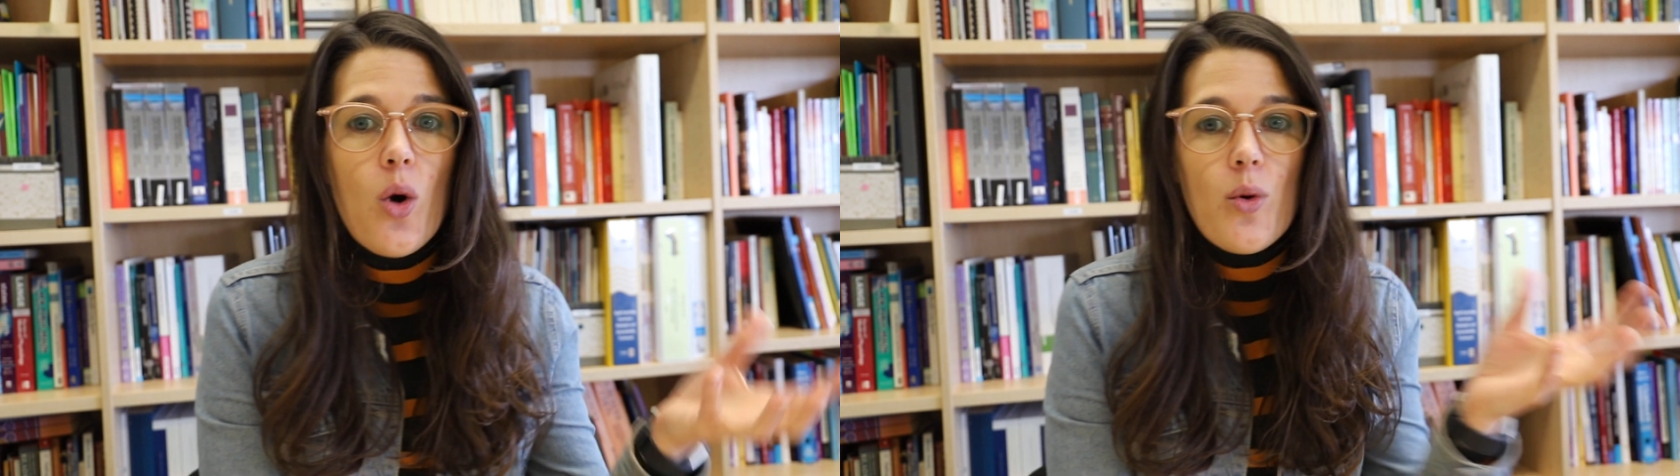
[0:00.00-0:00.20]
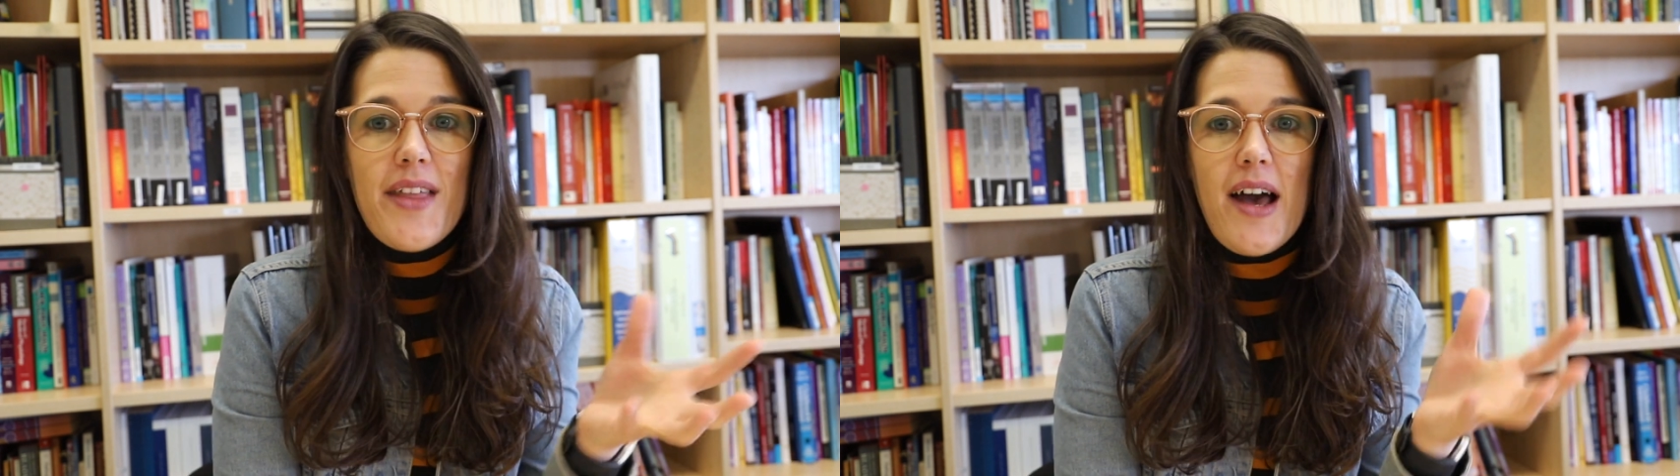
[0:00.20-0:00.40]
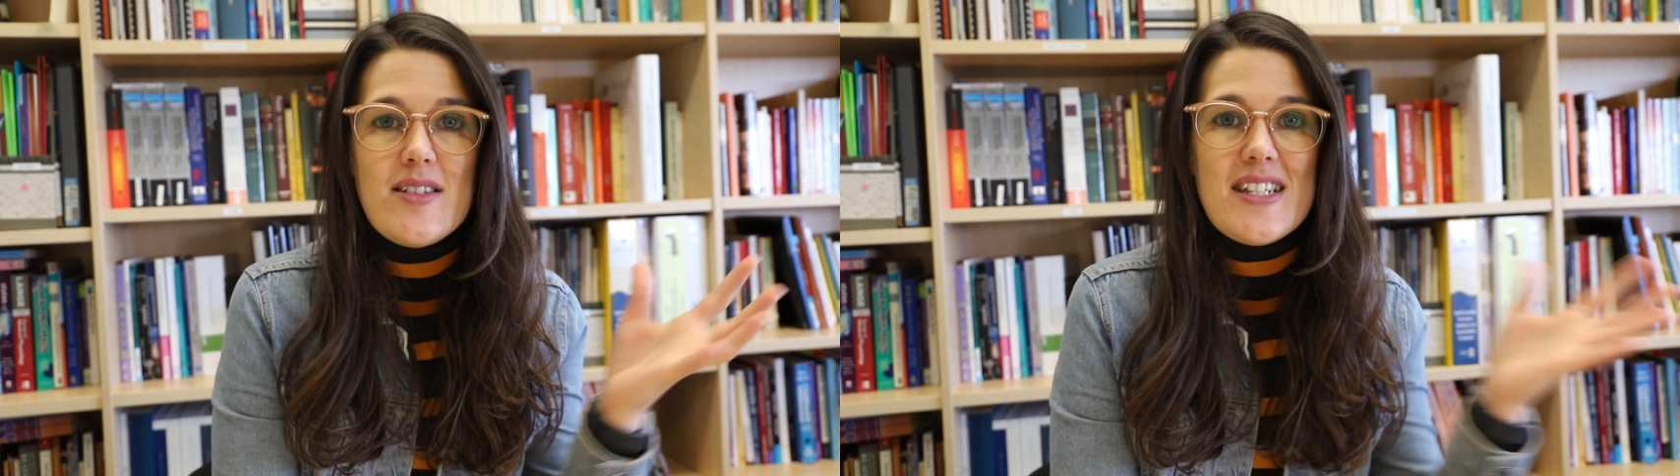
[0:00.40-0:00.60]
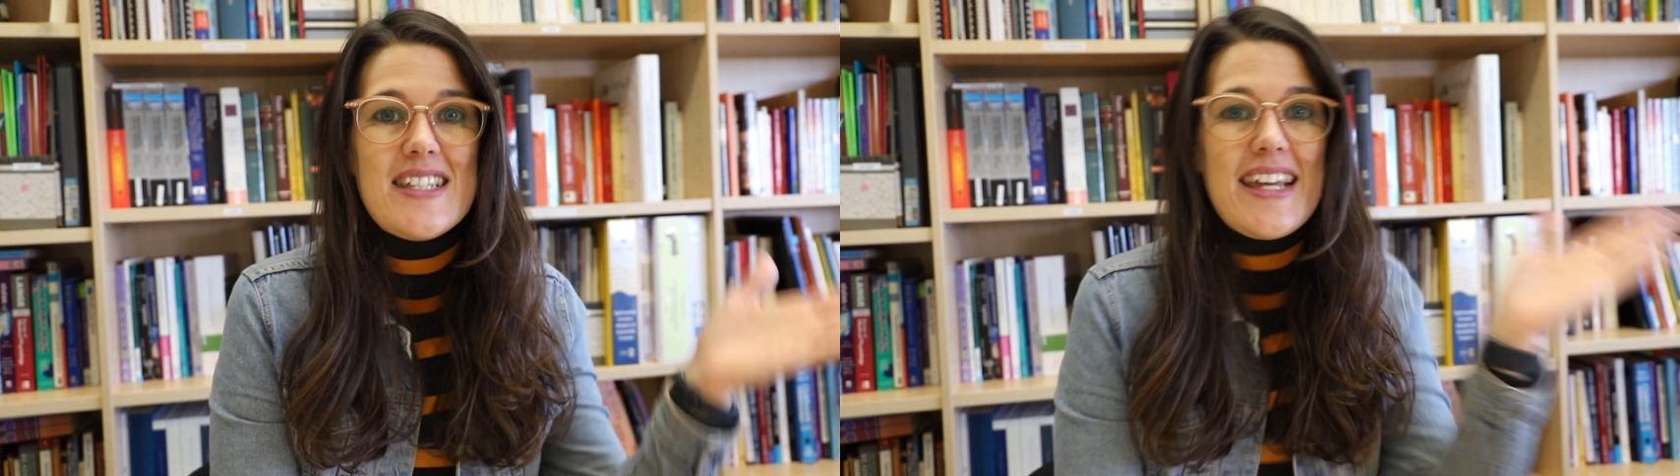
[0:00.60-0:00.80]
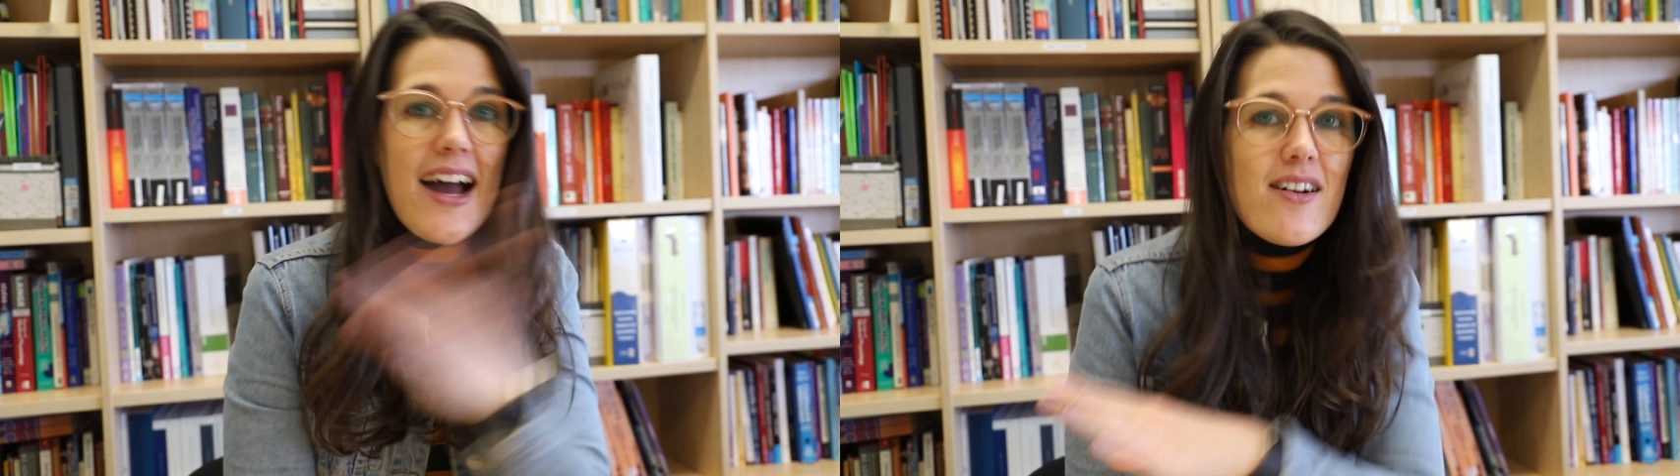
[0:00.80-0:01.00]
without
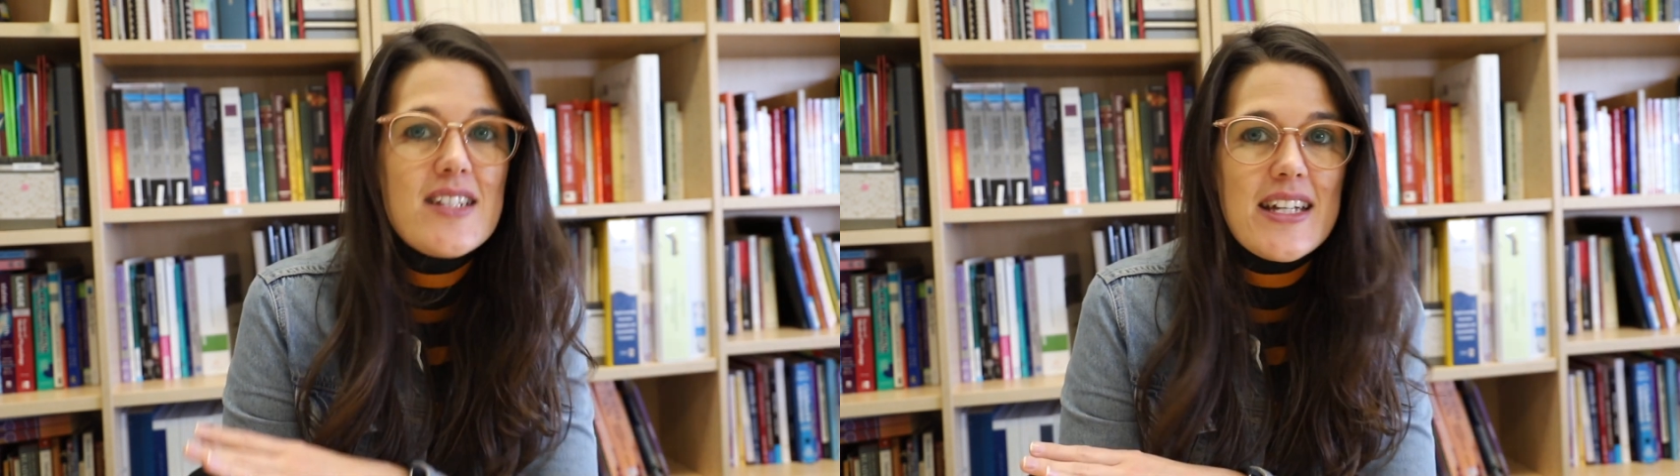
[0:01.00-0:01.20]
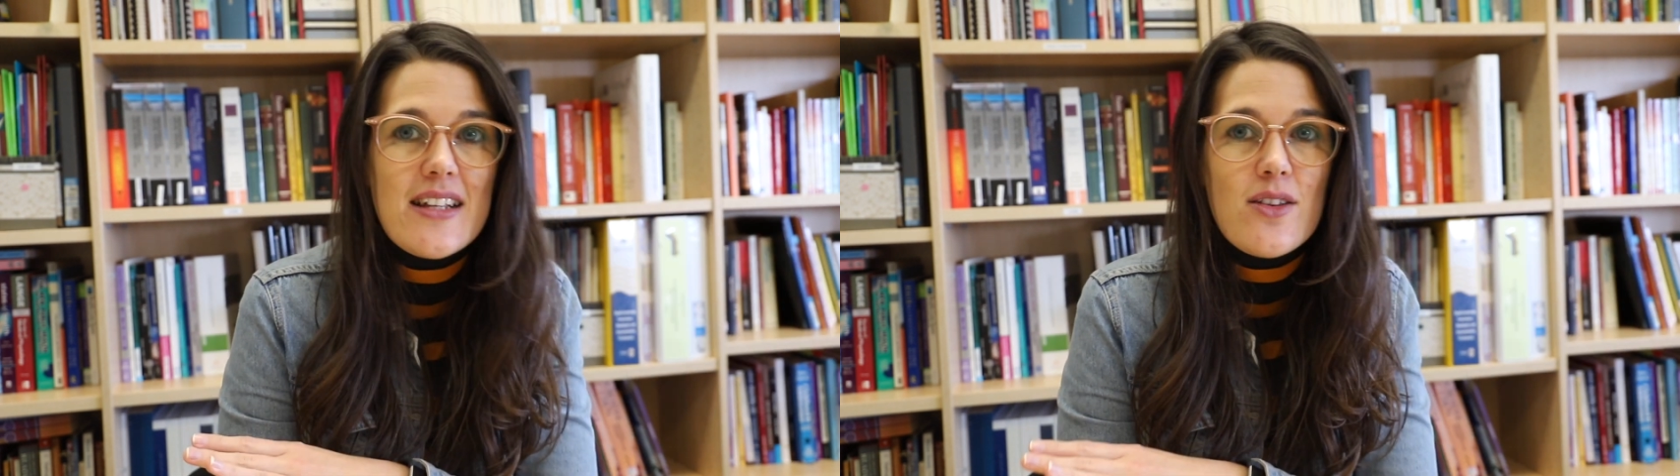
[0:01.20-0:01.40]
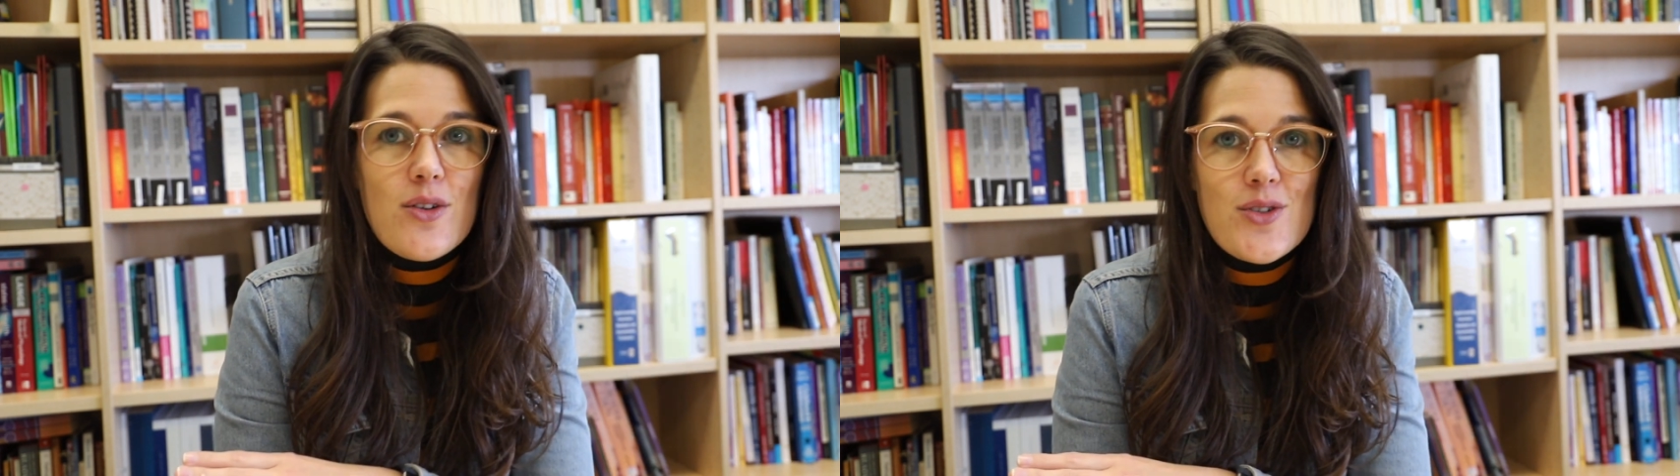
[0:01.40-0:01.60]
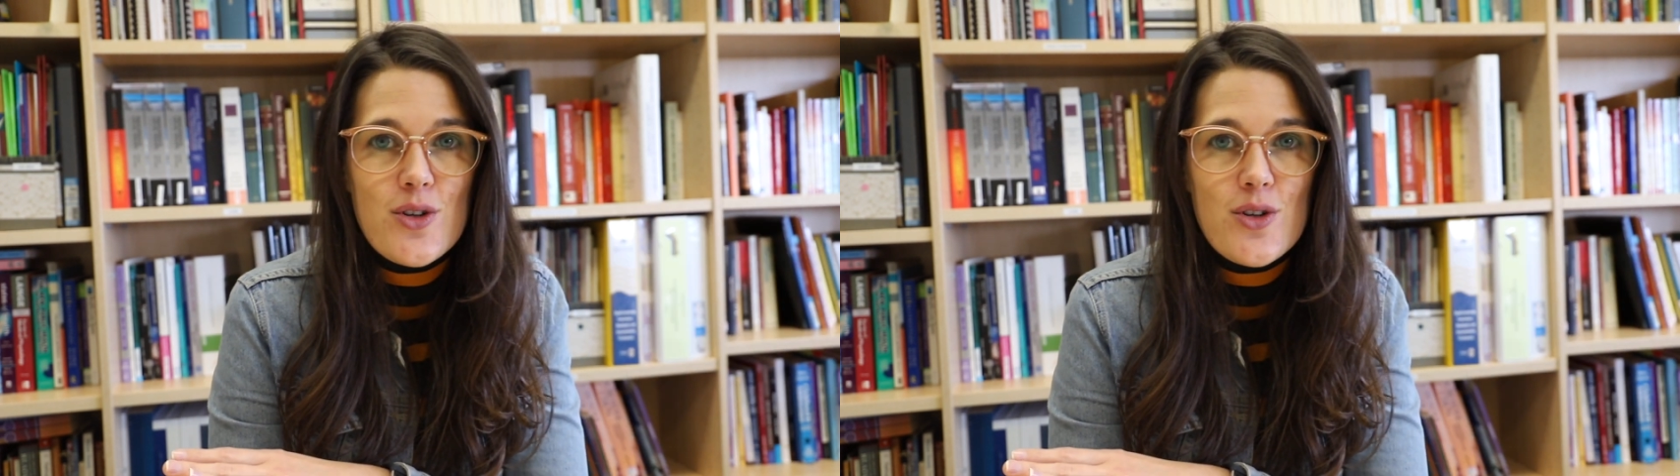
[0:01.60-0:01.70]
discounting those